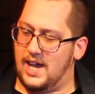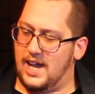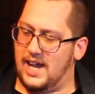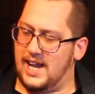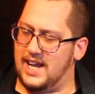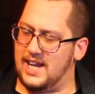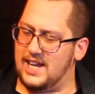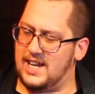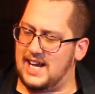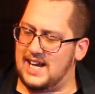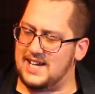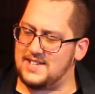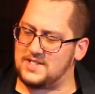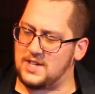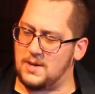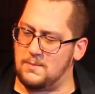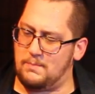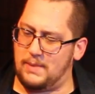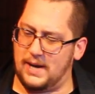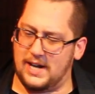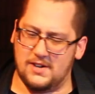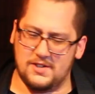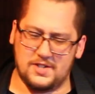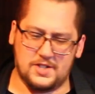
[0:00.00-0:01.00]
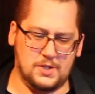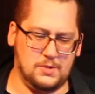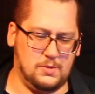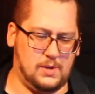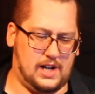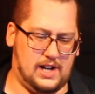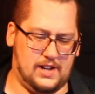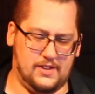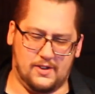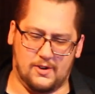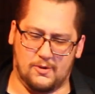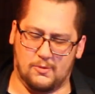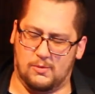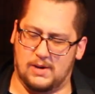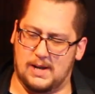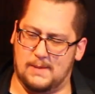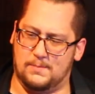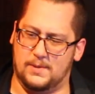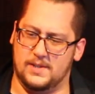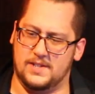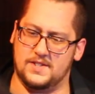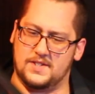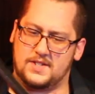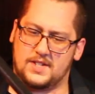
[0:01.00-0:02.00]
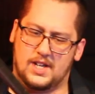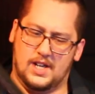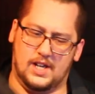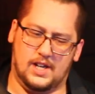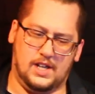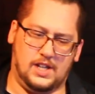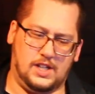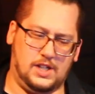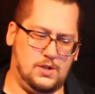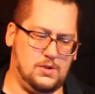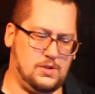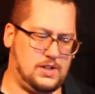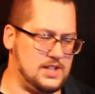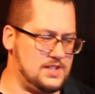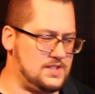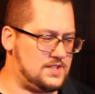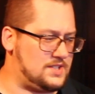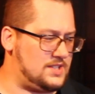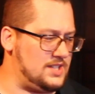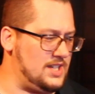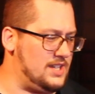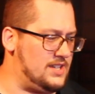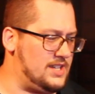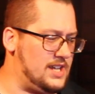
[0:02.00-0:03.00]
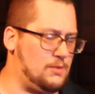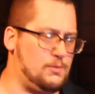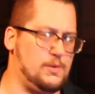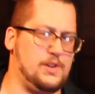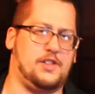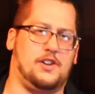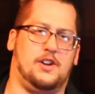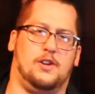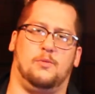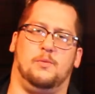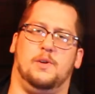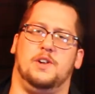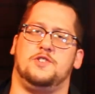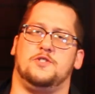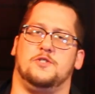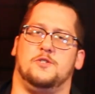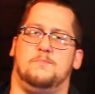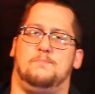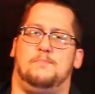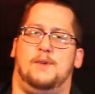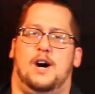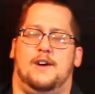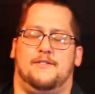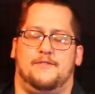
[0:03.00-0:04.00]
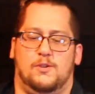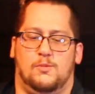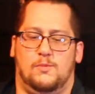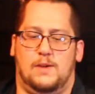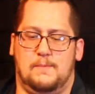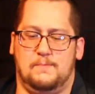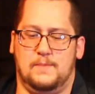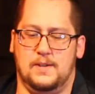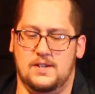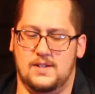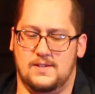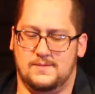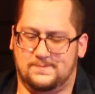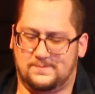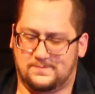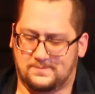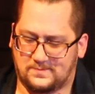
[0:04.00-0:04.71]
And as compared to other weapons, you can see that with an original boffer weapon,